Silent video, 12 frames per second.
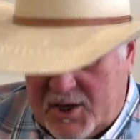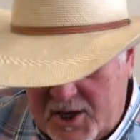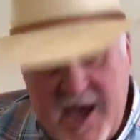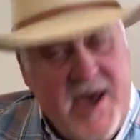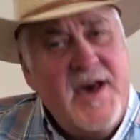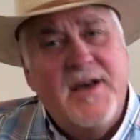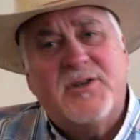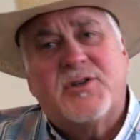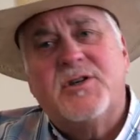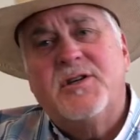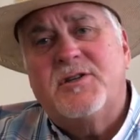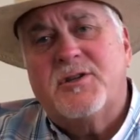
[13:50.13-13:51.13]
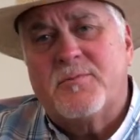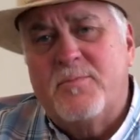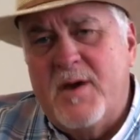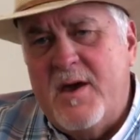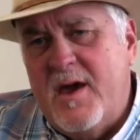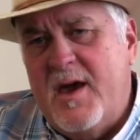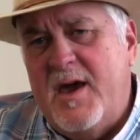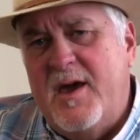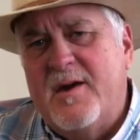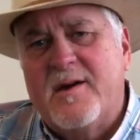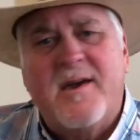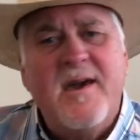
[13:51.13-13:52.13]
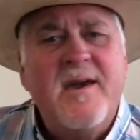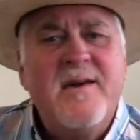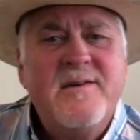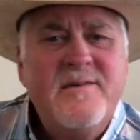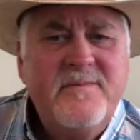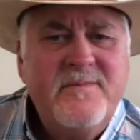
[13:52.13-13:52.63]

Yes, it's me again.